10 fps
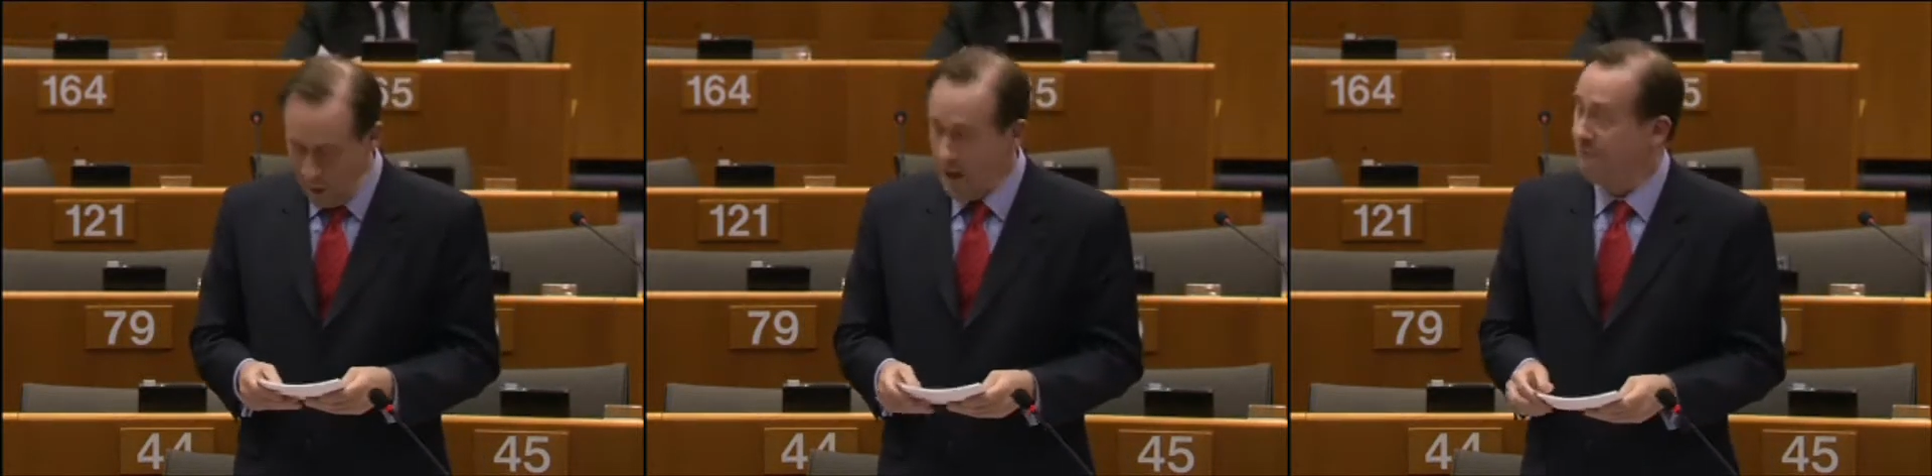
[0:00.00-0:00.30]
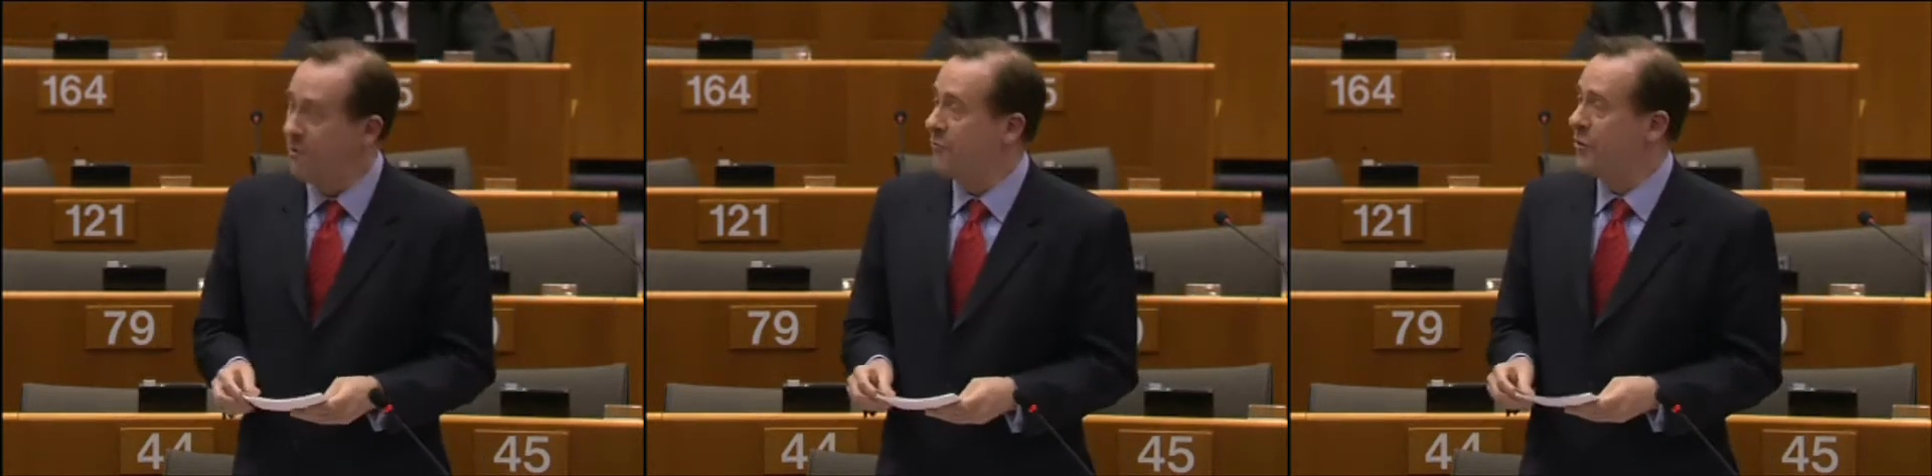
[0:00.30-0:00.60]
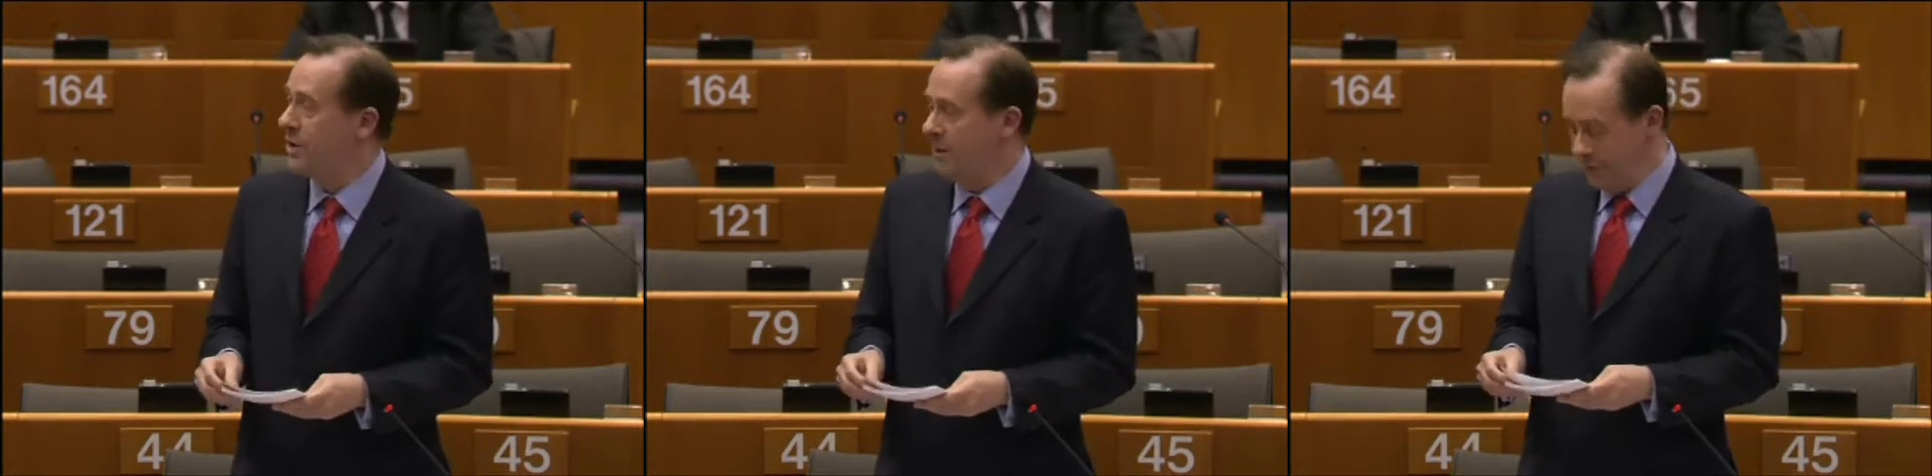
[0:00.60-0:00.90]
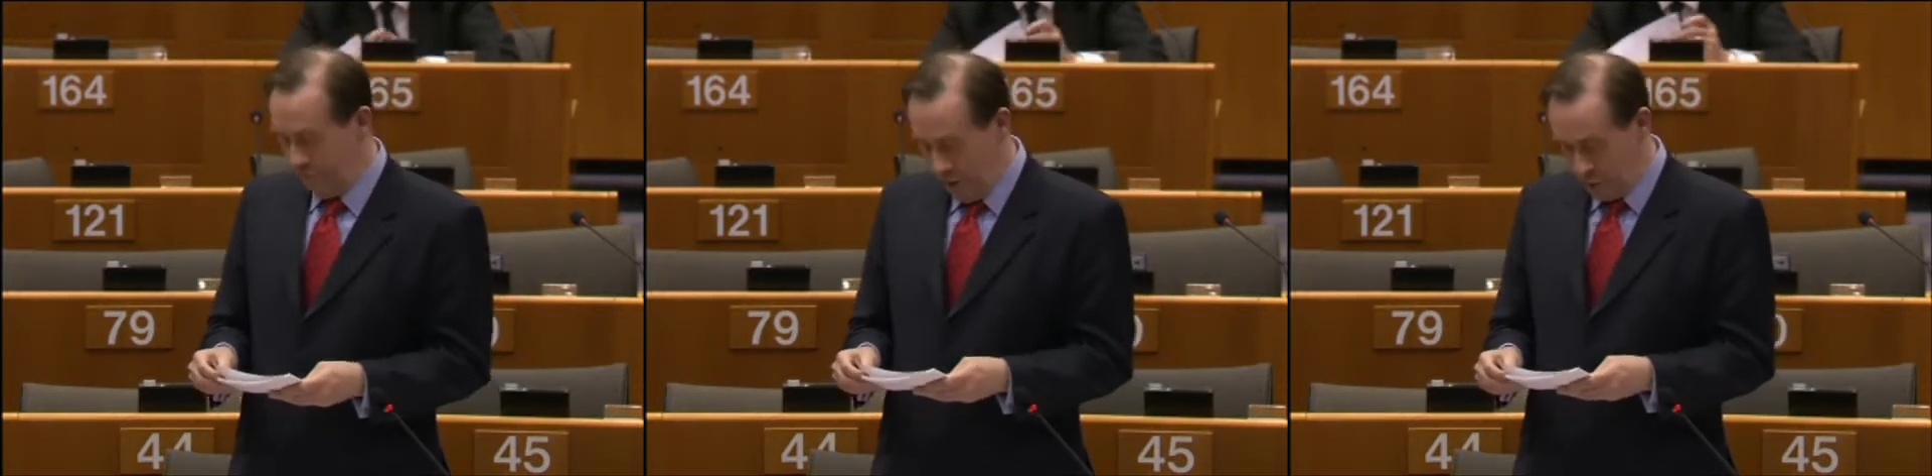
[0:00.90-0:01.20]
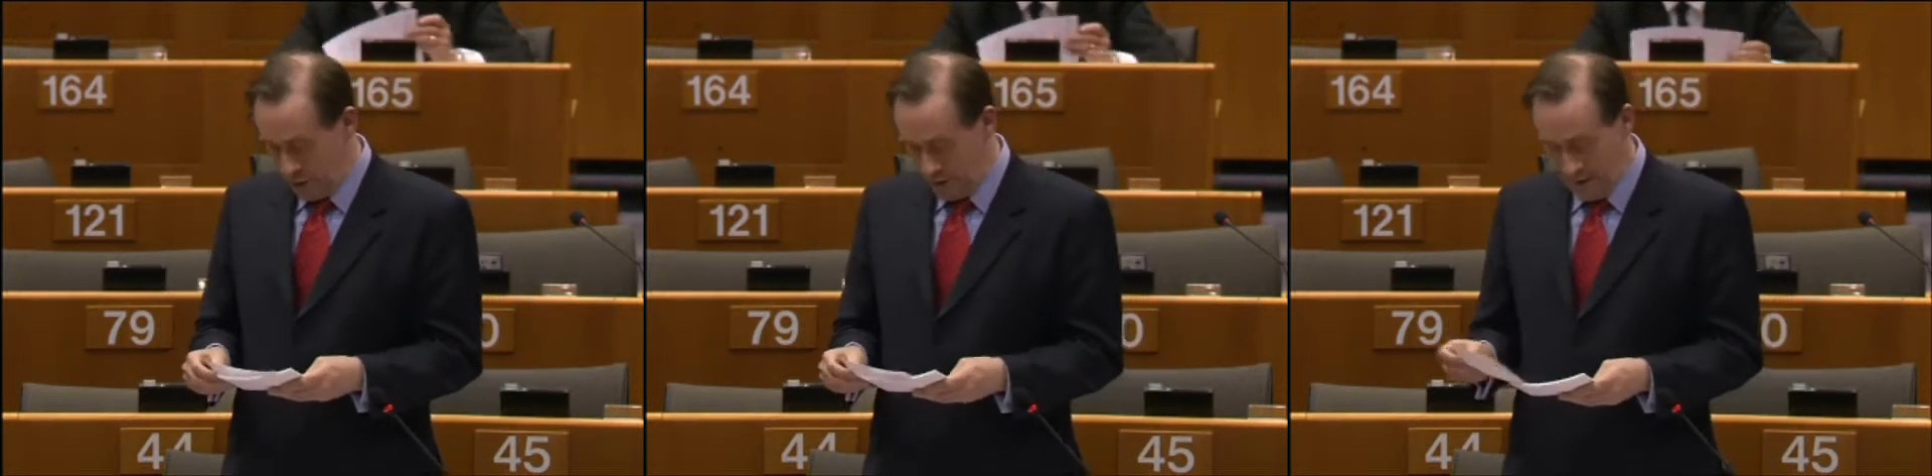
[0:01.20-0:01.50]
a fifth of the
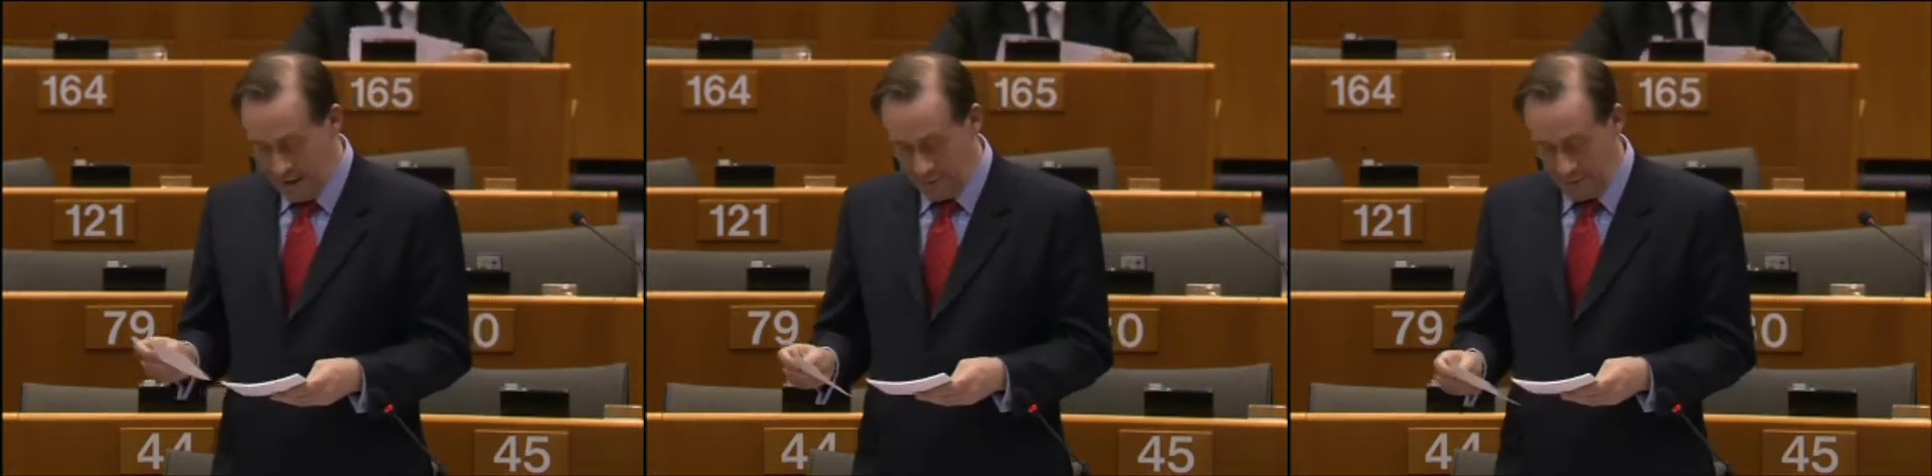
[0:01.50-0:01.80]
vote in